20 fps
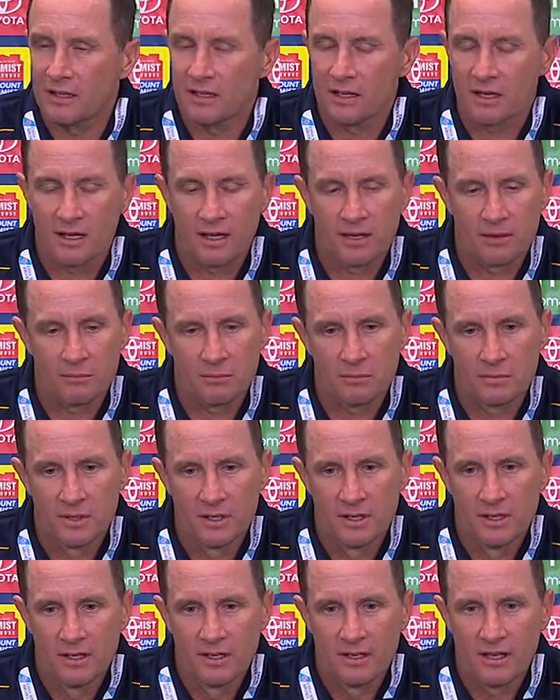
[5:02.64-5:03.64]
you
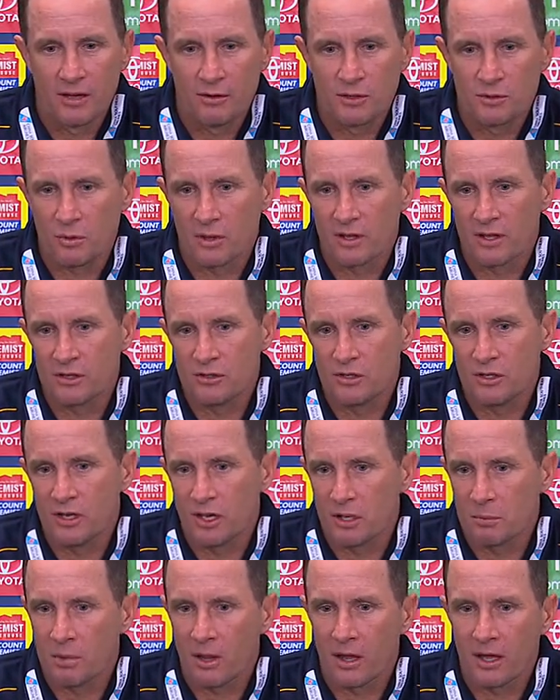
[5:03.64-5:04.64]
know, he's one of those
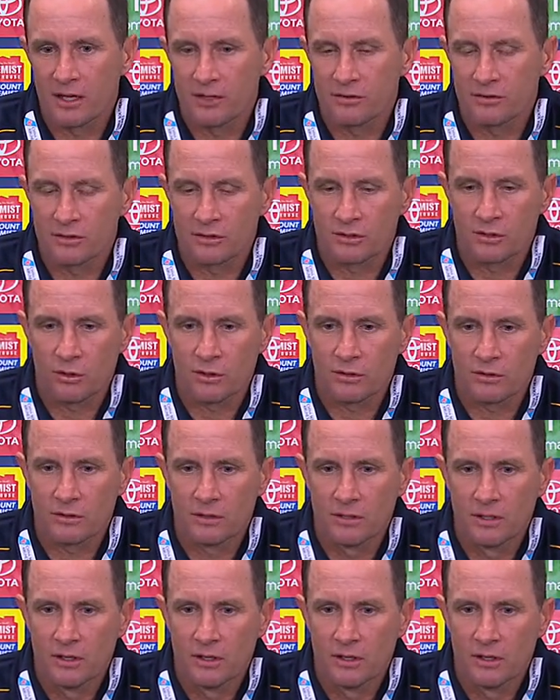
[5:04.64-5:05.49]
unique players that's got